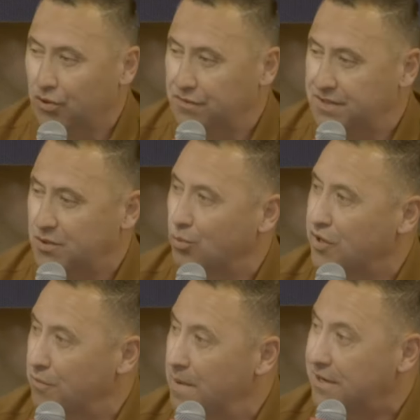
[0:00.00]
world is the
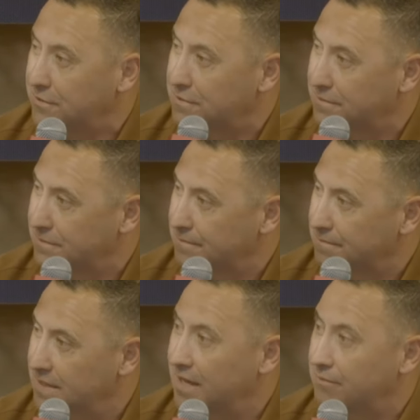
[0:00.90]
widowmaker.
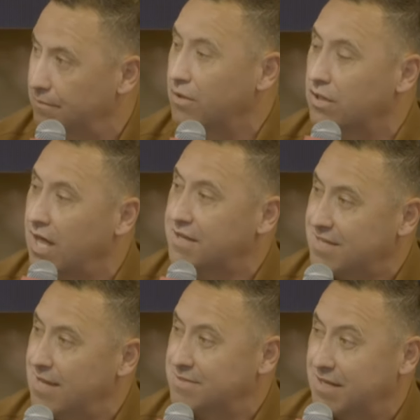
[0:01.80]
That, you know, a lot of
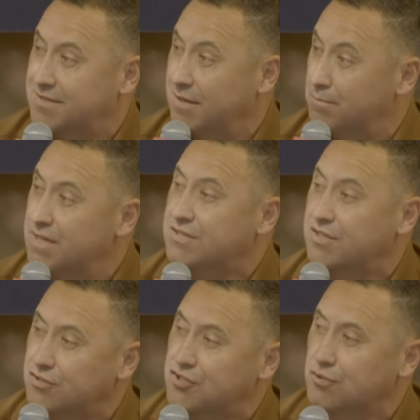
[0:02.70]
times that's get
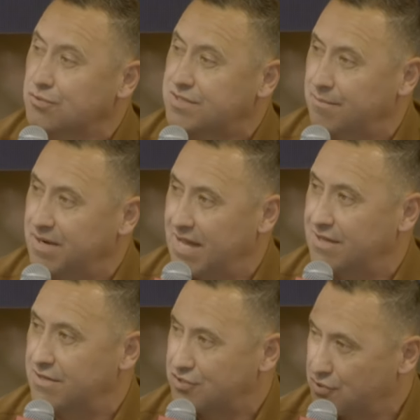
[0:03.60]
misconstrued. Somebody
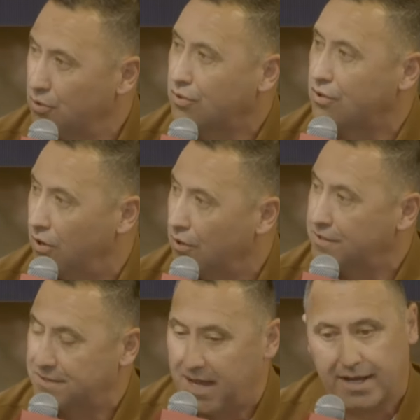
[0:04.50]
had a stroke or a heart
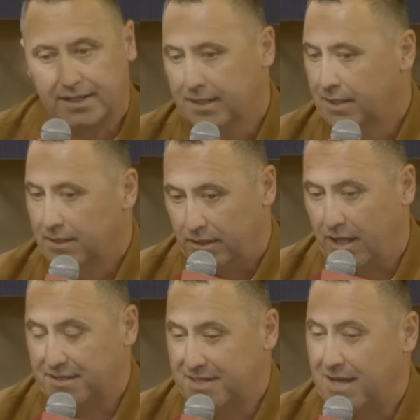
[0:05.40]
attack. A
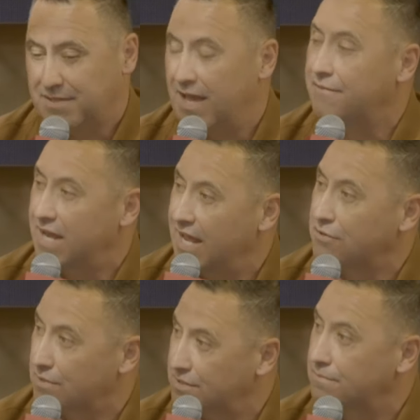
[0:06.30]
lot of times they have an
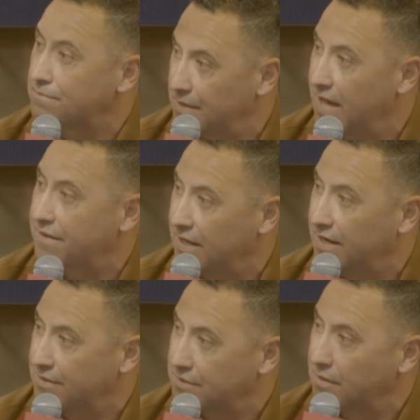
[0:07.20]
aneurysm that
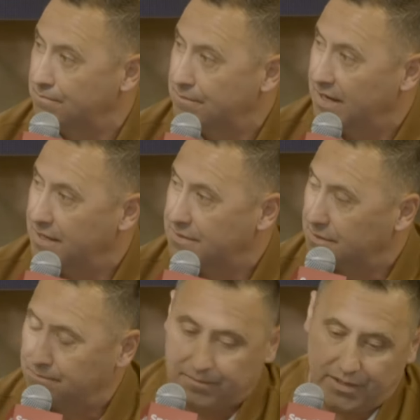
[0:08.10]
ends
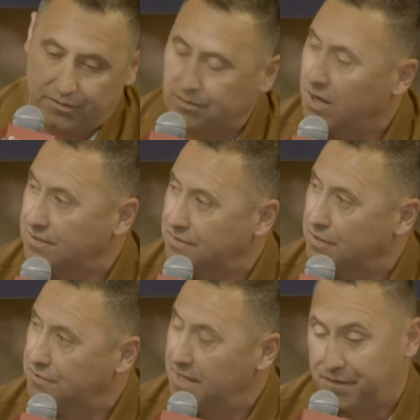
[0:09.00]
up causing
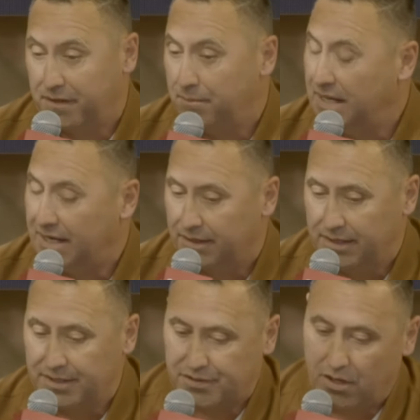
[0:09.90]
their death
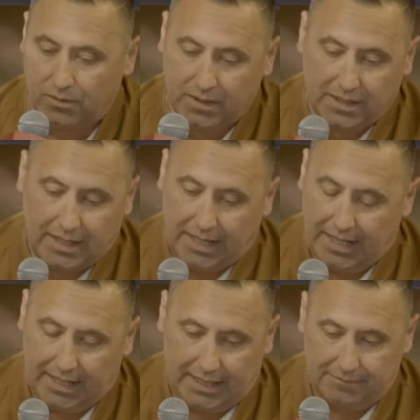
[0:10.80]
immediately. So
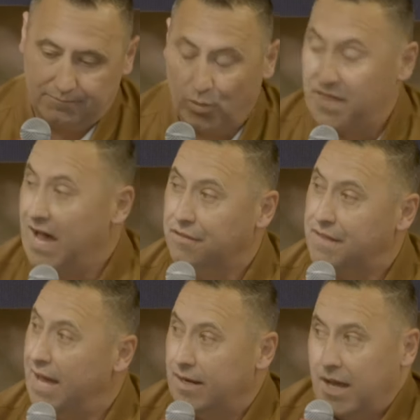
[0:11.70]
Without
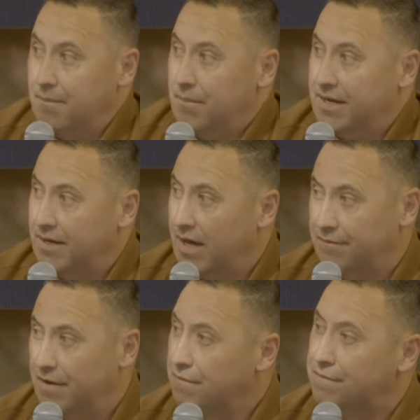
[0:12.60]
that, I might not
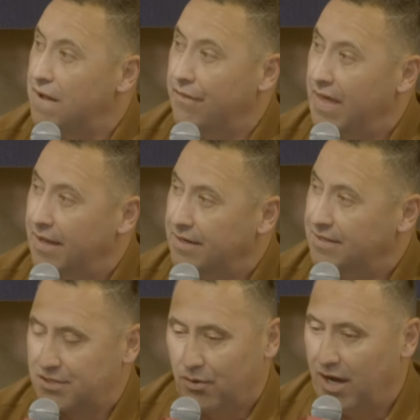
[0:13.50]
have ever found that.
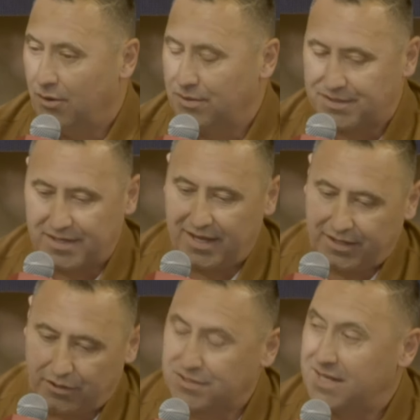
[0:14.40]
And so I always say
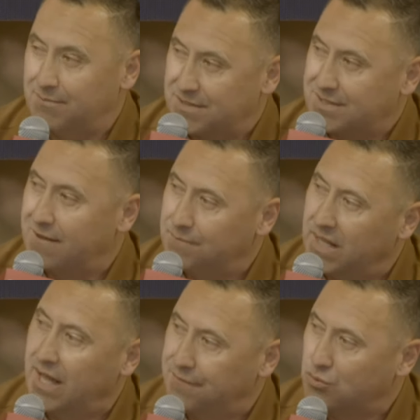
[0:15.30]
Coach Saban saved my
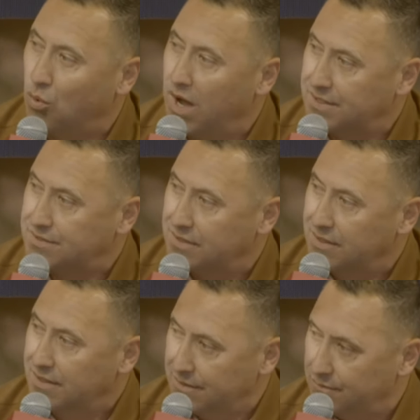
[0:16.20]
life twice,
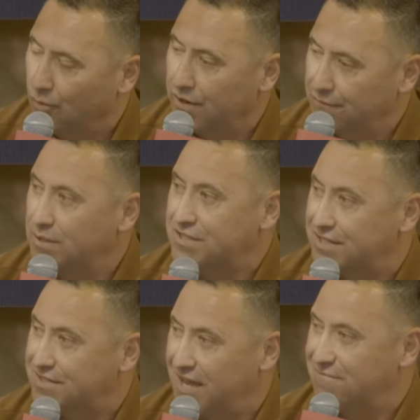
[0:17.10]
one of which he
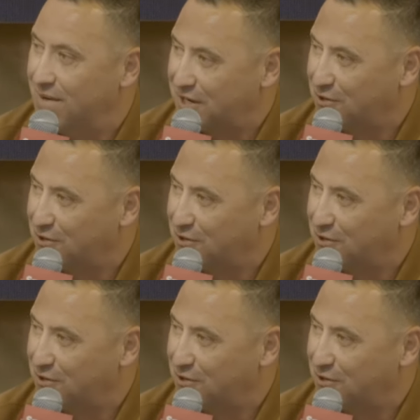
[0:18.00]
saved my